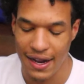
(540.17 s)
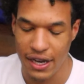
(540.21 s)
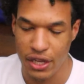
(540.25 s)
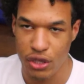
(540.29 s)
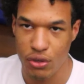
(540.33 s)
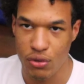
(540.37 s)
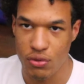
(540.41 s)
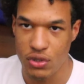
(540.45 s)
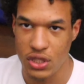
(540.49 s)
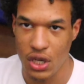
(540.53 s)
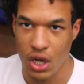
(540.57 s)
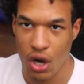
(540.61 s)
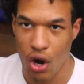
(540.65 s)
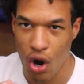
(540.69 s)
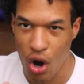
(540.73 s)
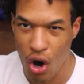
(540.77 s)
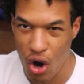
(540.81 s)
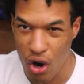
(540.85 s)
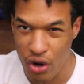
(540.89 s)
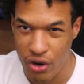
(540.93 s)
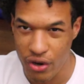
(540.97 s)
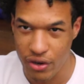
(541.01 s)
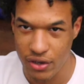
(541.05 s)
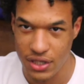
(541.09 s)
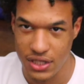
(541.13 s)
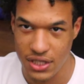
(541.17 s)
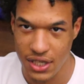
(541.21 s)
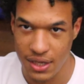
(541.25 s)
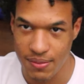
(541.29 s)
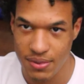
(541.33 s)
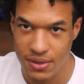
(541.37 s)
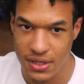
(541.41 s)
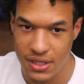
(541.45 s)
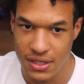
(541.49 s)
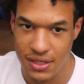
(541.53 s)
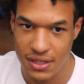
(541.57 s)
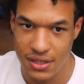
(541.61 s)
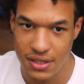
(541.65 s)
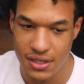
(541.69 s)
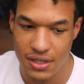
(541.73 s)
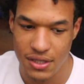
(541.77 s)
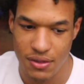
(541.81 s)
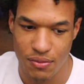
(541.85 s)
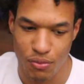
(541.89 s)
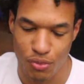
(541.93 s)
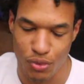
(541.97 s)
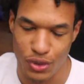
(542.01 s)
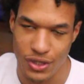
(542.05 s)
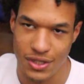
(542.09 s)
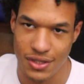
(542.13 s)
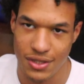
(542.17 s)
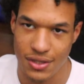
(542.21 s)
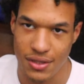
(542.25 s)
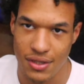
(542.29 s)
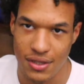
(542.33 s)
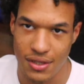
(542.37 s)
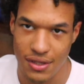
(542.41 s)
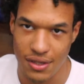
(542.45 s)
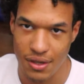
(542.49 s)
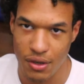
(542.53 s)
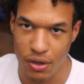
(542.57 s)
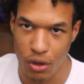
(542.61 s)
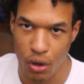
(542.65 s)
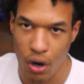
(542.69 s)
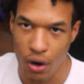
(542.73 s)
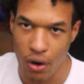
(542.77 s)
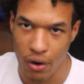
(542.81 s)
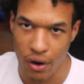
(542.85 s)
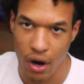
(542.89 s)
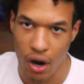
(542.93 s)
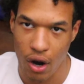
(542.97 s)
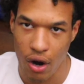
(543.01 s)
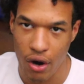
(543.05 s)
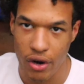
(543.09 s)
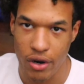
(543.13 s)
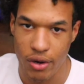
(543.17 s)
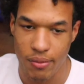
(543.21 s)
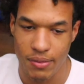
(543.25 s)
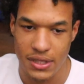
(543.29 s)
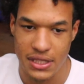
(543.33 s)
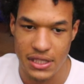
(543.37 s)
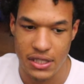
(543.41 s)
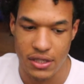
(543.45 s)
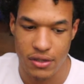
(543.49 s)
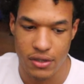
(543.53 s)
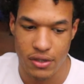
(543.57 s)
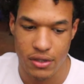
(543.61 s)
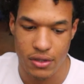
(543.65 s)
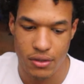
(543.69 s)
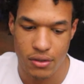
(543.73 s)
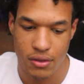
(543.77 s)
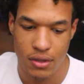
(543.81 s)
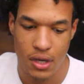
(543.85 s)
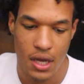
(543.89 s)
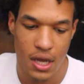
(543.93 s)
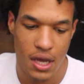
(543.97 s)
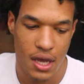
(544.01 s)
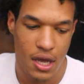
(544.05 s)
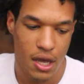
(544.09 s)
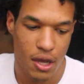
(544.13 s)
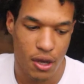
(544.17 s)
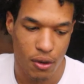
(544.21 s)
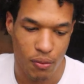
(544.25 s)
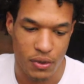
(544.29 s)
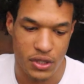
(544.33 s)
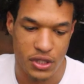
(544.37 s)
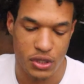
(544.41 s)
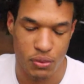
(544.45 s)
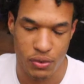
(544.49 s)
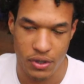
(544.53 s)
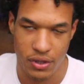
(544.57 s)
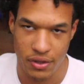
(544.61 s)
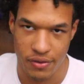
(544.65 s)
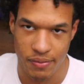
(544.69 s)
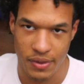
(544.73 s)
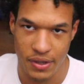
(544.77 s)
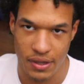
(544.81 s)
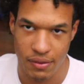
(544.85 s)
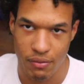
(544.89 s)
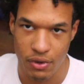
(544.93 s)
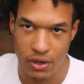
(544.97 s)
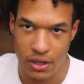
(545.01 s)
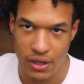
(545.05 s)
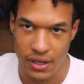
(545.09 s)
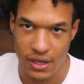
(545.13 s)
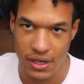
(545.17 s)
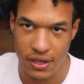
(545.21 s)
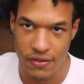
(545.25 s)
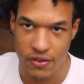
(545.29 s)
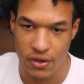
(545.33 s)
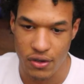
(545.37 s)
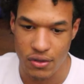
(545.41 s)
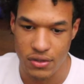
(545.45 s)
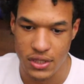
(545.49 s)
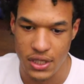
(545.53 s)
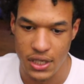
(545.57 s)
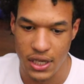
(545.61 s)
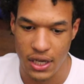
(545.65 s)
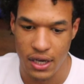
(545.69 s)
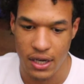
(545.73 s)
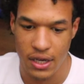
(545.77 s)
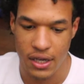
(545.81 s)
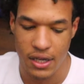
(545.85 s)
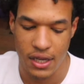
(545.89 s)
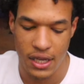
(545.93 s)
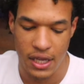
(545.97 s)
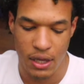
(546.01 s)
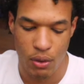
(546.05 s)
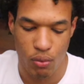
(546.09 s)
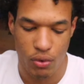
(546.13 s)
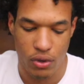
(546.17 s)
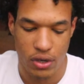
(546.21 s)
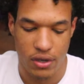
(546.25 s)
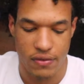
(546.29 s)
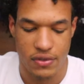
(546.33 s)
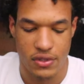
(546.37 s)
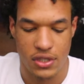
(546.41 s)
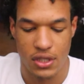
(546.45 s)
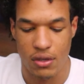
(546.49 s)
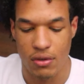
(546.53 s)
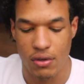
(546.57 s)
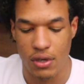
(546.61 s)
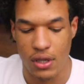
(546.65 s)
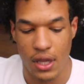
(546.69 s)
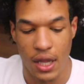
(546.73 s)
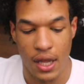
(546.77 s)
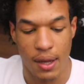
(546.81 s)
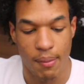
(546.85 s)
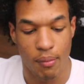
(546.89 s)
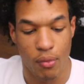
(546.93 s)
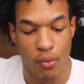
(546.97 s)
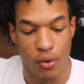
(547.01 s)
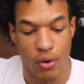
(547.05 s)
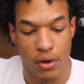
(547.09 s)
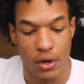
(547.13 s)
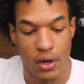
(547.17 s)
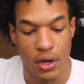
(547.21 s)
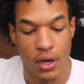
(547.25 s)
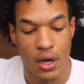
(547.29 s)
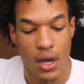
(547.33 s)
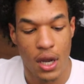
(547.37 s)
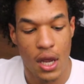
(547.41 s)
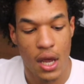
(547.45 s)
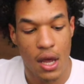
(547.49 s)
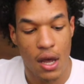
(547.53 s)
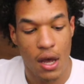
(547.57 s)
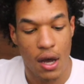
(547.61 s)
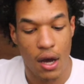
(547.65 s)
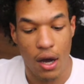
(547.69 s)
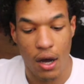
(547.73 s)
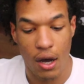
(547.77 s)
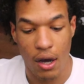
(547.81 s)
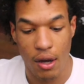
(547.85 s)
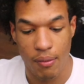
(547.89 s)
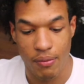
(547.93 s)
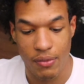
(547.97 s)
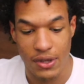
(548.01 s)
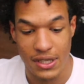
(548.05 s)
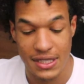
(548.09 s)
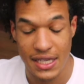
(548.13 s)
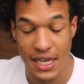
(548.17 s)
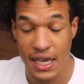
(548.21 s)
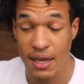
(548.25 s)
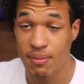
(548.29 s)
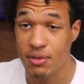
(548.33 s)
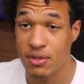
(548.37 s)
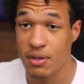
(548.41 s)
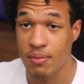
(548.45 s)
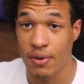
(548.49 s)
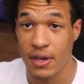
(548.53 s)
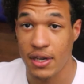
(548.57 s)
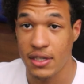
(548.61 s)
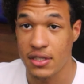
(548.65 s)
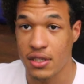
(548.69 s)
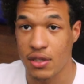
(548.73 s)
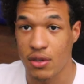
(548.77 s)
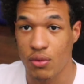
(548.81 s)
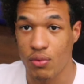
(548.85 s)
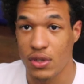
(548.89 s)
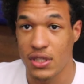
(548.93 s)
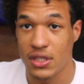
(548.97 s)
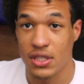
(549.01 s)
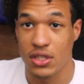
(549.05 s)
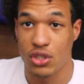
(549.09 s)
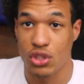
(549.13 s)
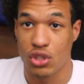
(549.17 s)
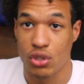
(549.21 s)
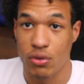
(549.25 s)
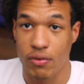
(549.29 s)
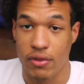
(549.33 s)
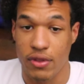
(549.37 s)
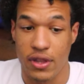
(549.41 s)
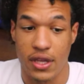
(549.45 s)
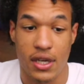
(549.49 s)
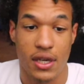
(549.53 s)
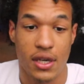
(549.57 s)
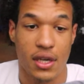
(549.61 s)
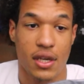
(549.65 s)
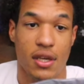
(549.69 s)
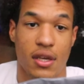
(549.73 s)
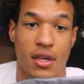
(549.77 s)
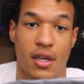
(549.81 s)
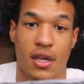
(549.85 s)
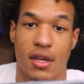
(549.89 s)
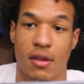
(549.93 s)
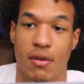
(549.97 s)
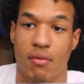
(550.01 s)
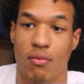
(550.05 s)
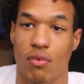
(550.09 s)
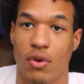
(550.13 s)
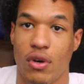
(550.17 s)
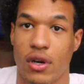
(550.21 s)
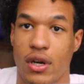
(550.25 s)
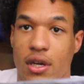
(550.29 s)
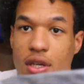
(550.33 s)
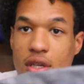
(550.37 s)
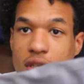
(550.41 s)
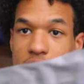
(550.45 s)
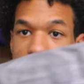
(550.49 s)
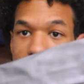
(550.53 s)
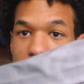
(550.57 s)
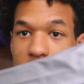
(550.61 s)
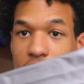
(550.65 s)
I used a harder substance, or a harder material, which would have been really difficult to cut, it would have shown a lot more. The tape surprisingly wasn't too thick, it worked.